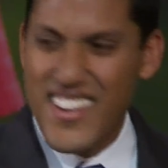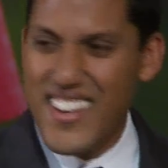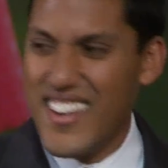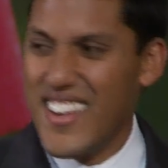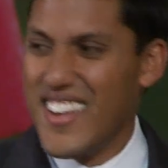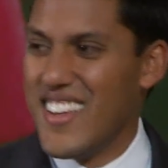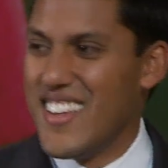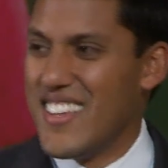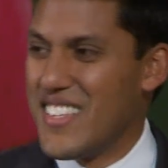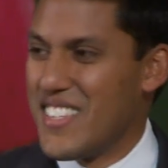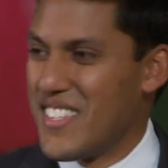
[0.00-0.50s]

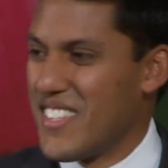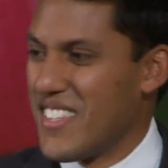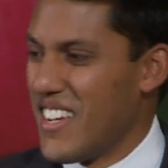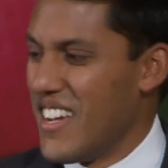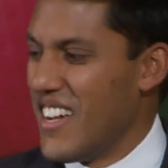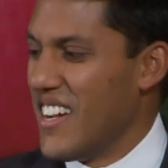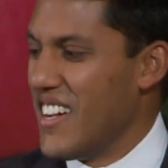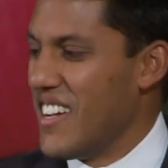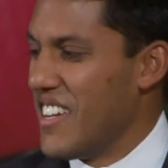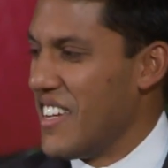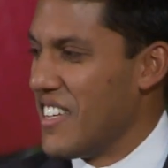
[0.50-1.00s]
is
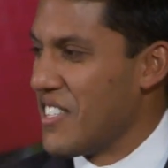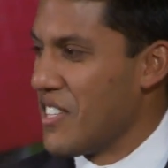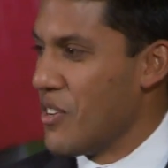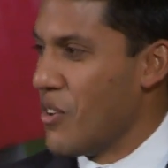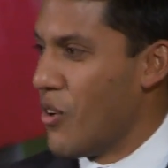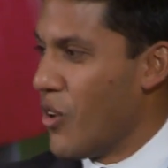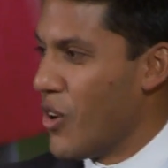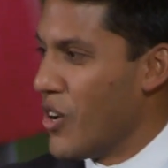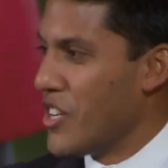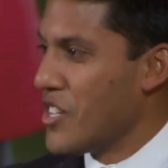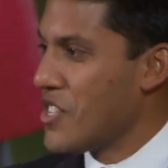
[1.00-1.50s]
an
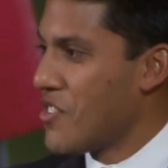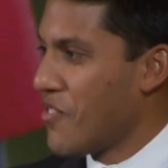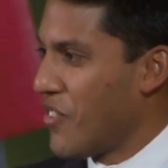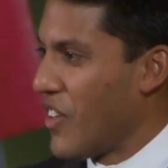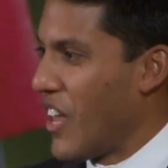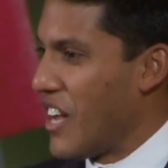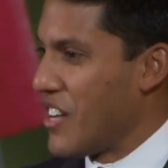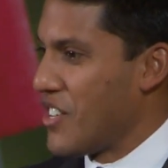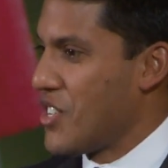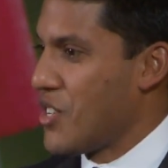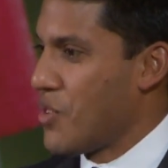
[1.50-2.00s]
orange
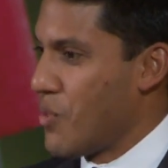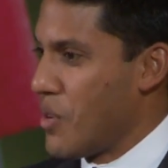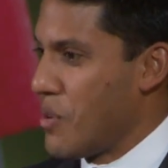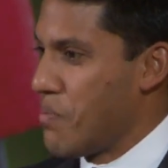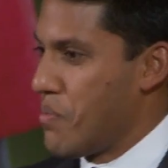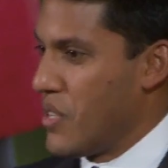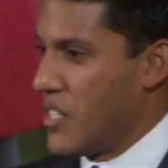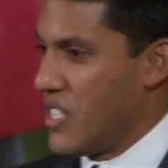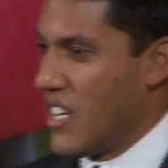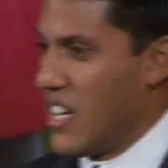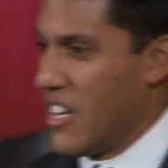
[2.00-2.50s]
flesh sweet
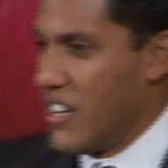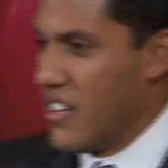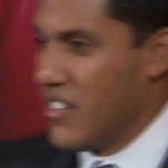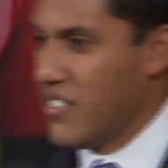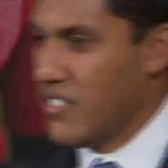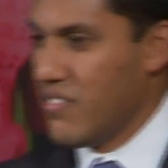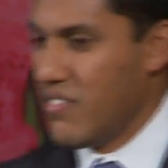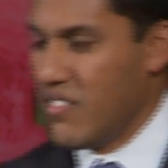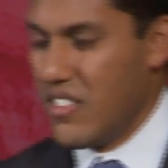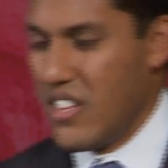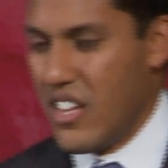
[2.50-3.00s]
potato
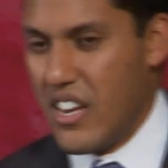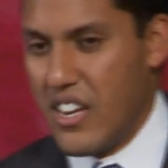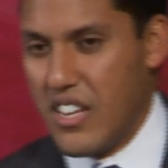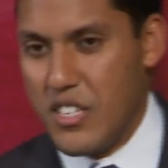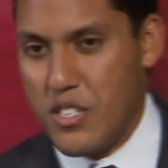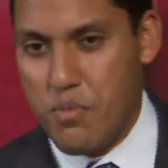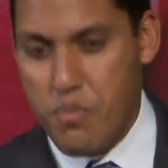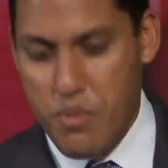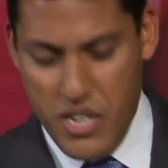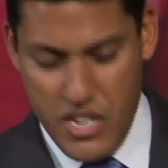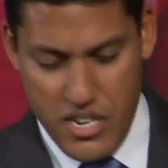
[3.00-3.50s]
that
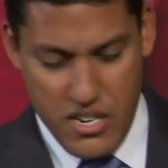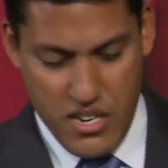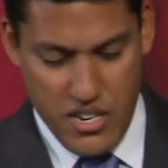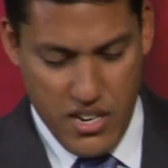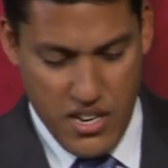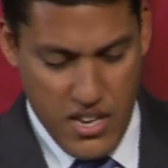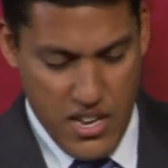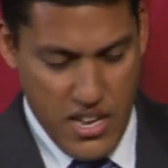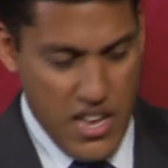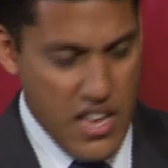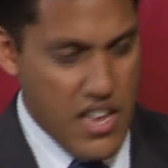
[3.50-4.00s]
has been
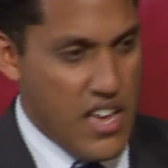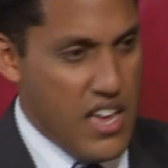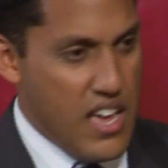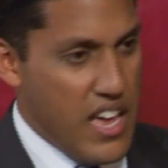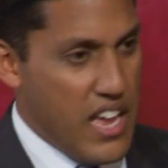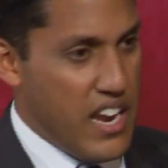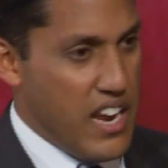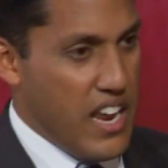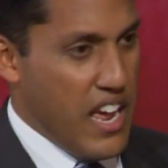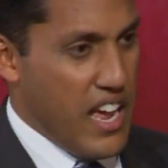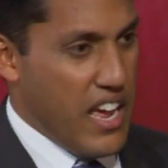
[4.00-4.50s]

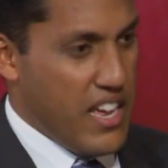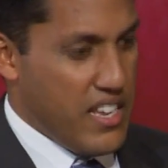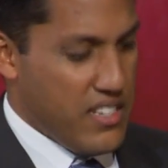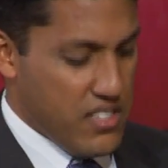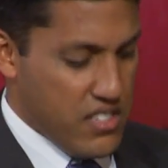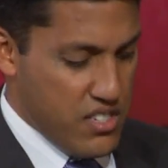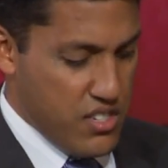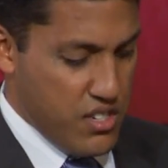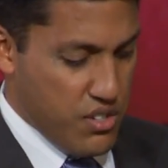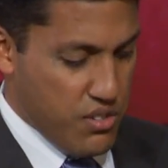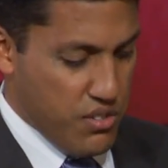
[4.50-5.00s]

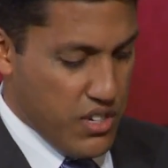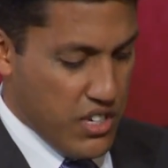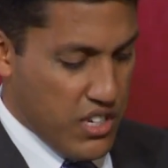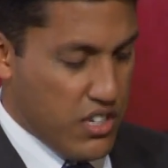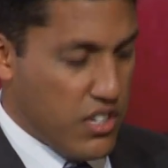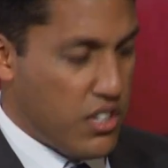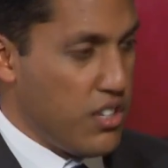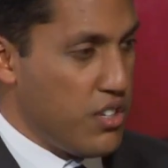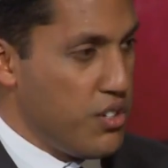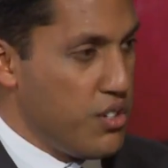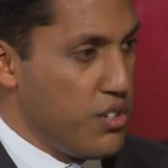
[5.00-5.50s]
enhanced to
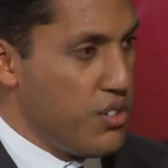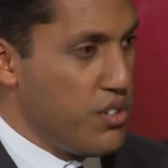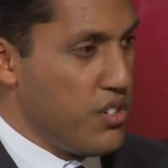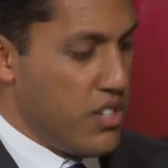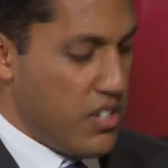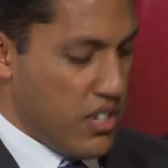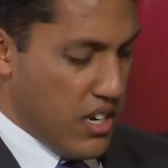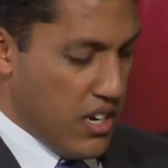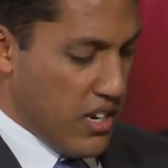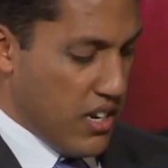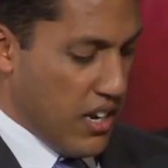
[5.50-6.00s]
include
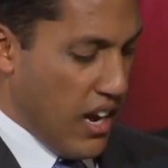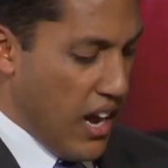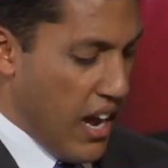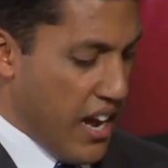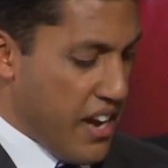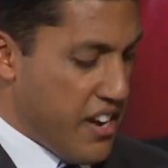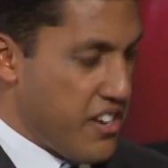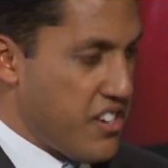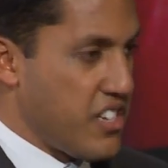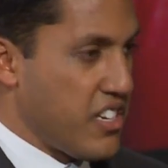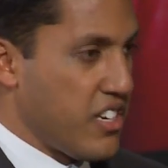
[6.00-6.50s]
a
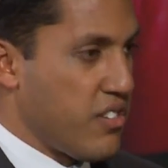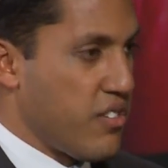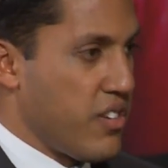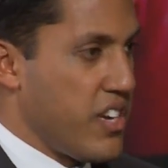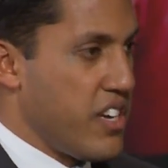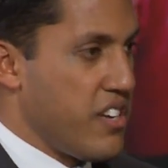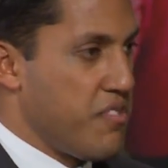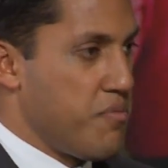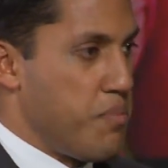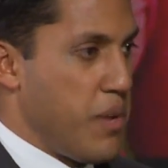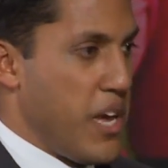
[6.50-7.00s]
higher degree
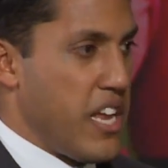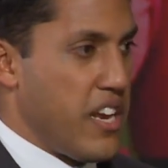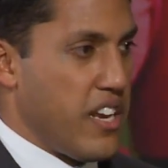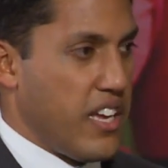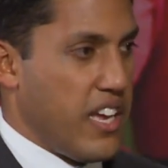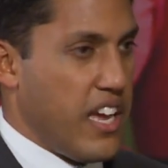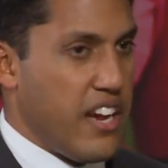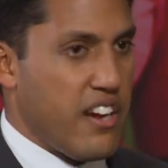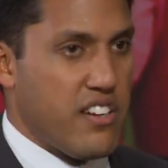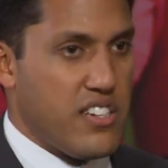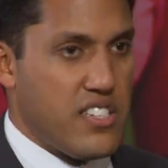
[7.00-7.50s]
of
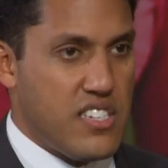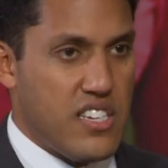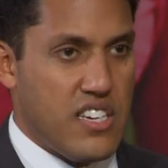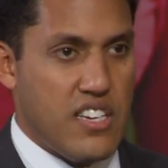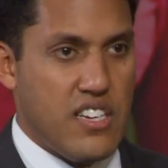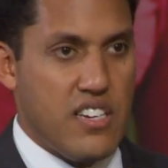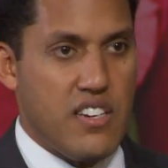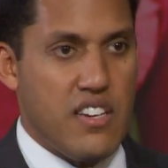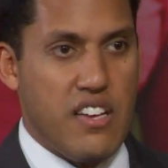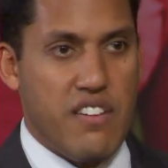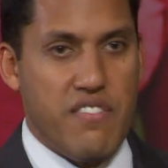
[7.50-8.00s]

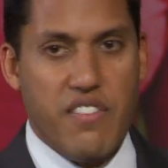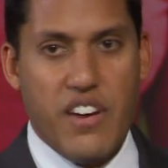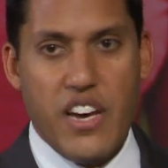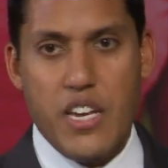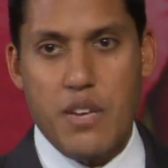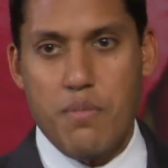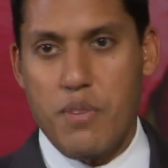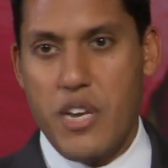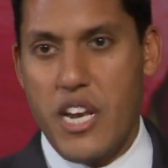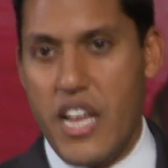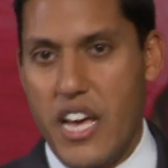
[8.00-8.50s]
beta-carotene and
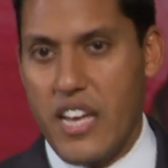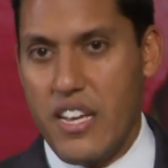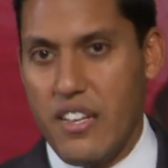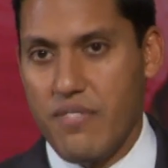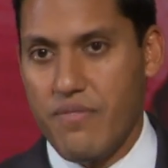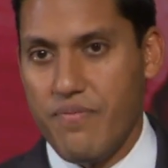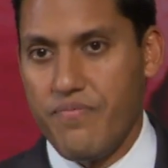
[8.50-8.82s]
vitamin A.